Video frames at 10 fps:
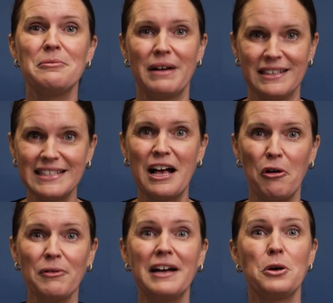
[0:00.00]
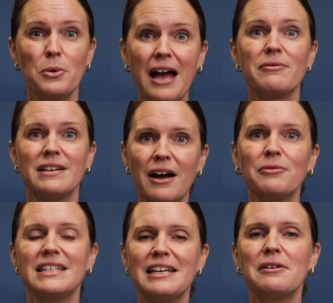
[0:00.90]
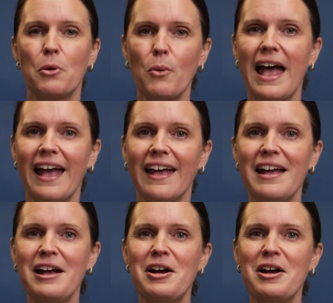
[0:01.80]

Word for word: myself i don't have enough to give away